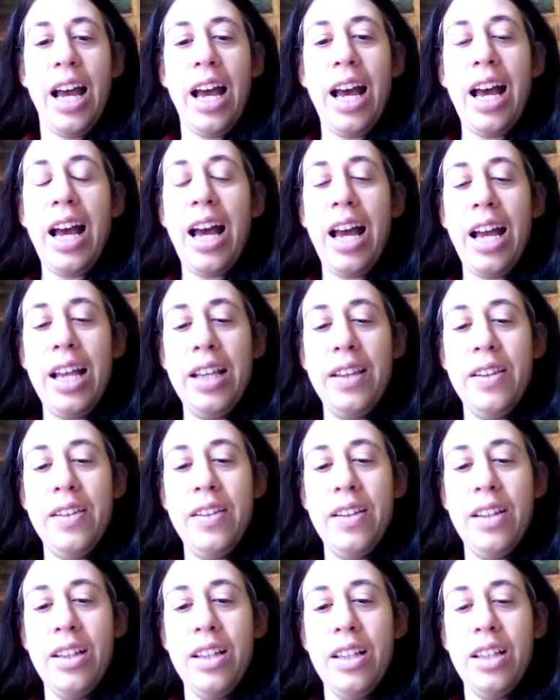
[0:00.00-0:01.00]
and
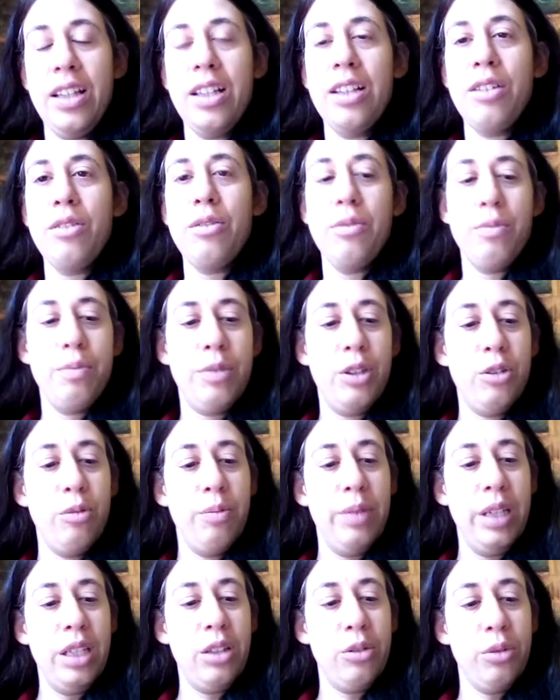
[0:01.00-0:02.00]
to
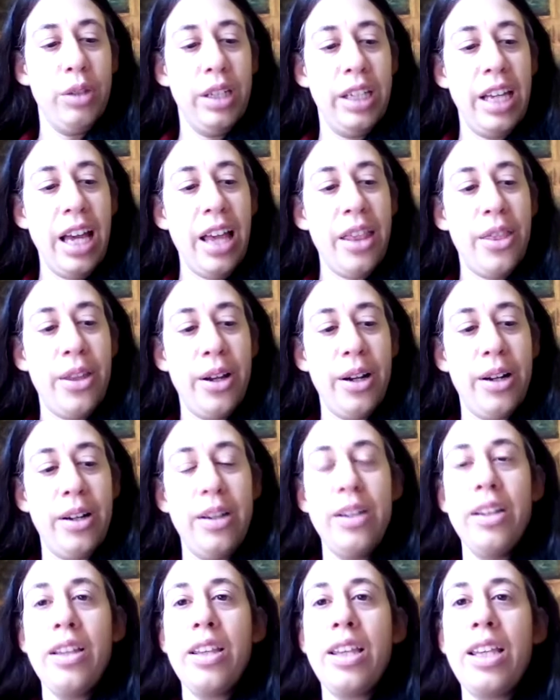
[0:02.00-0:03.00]
be together,
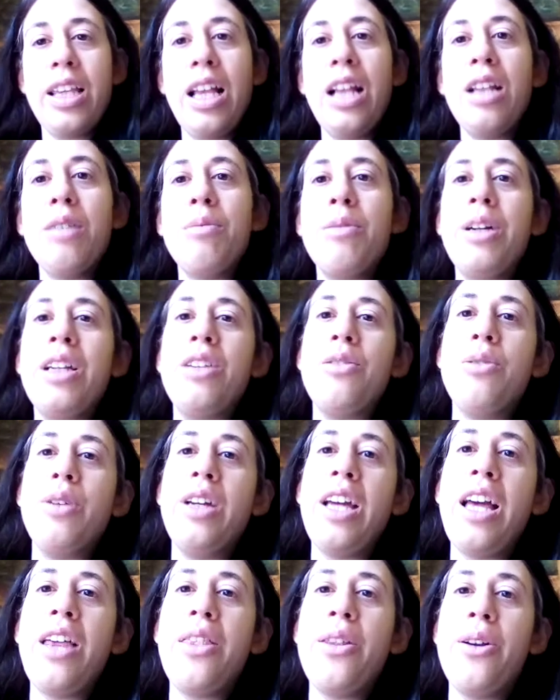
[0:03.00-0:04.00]
celebrate
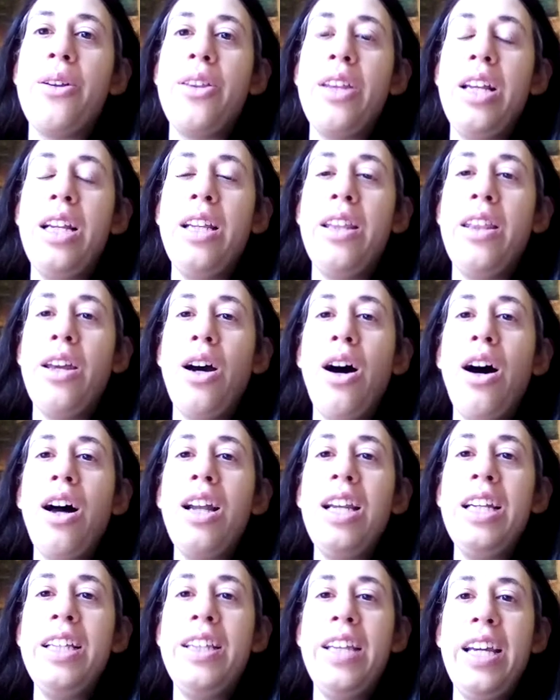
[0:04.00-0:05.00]
together the
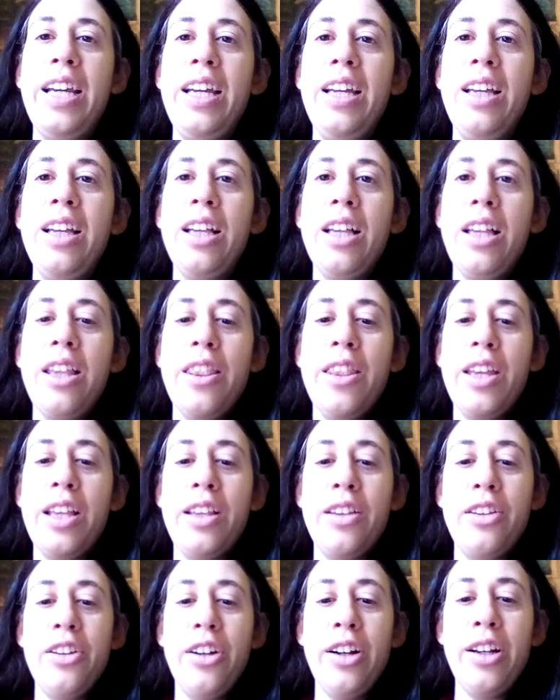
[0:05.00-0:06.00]
holiday
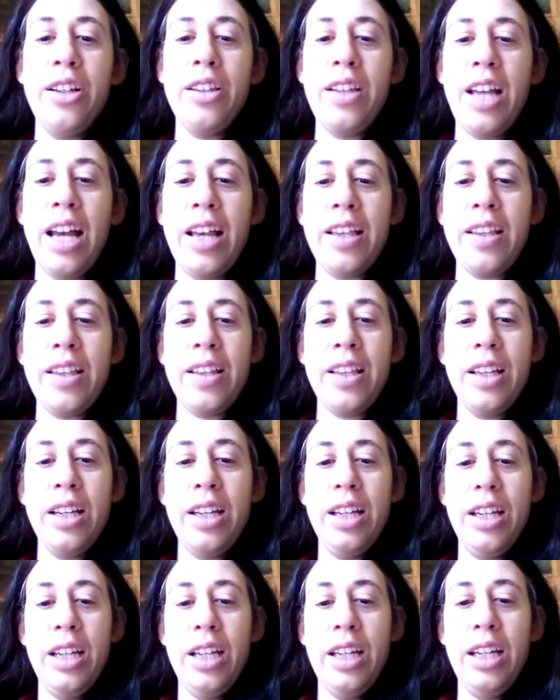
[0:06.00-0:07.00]
that turned us
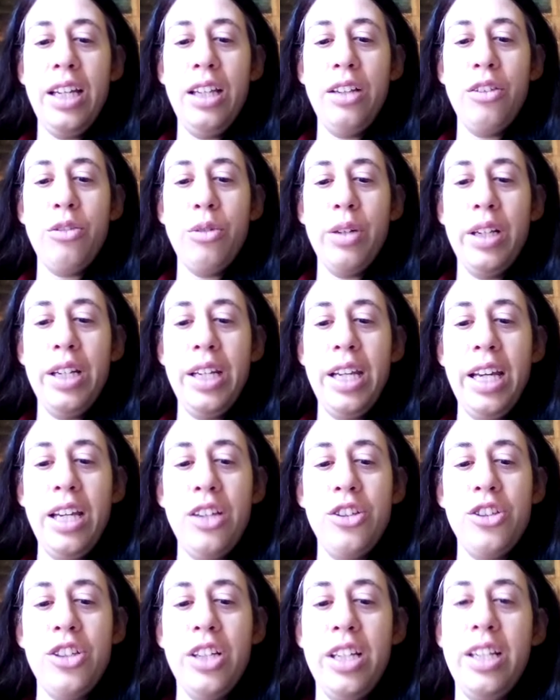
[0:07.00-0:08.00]
into a
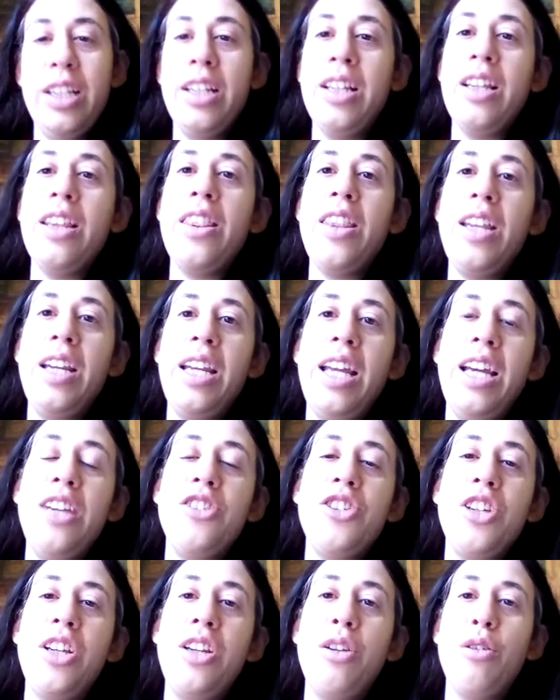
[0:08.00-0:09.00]
nation, the
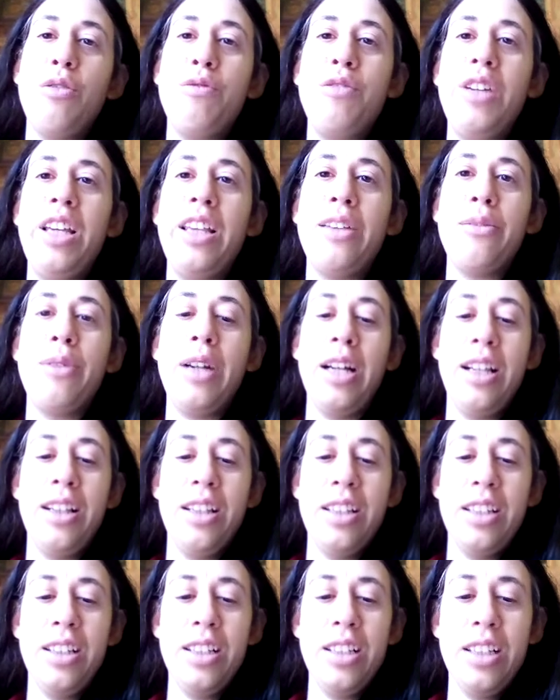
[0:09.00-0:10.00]
nation of Israel.
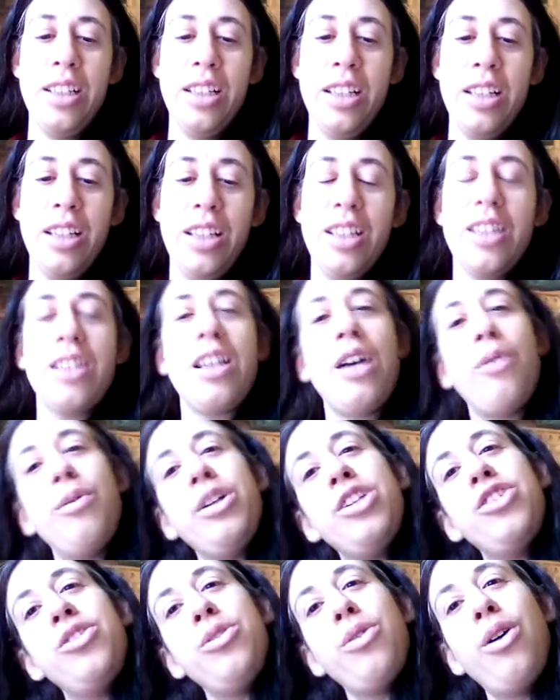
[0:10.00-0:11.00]
So I
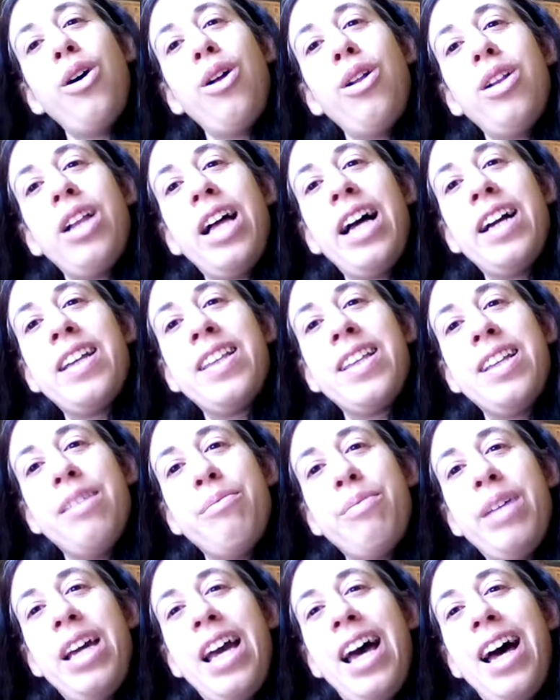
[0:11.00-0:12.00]
wish you all Chag
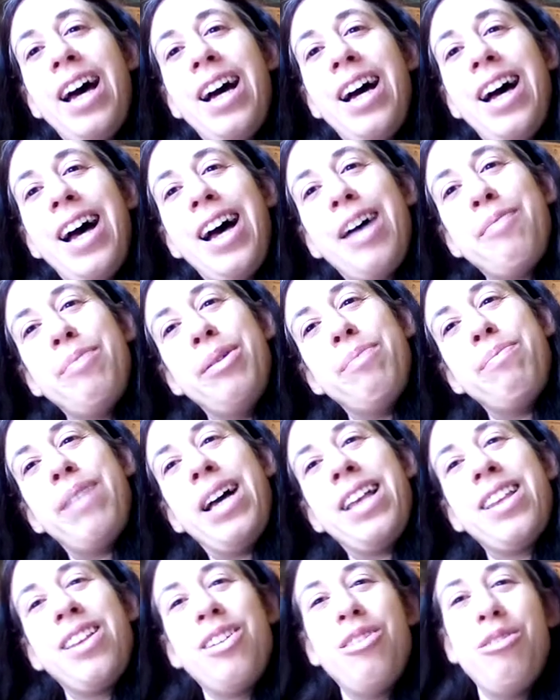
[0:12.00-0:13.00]
Sameach, happy
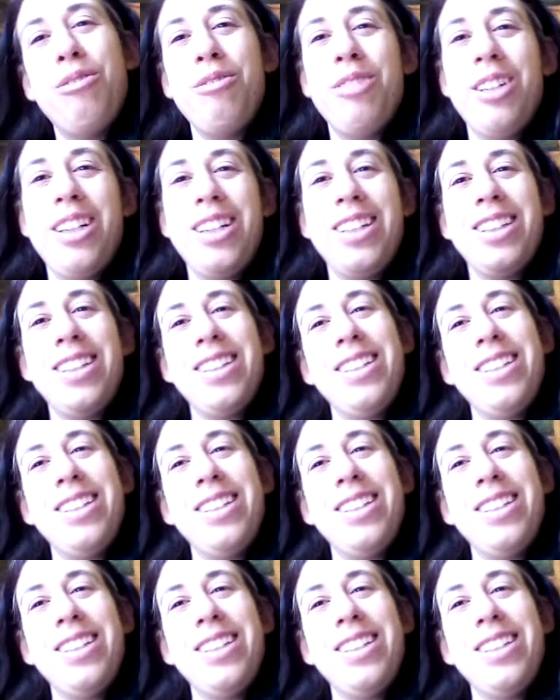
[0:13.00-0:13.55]
Passover.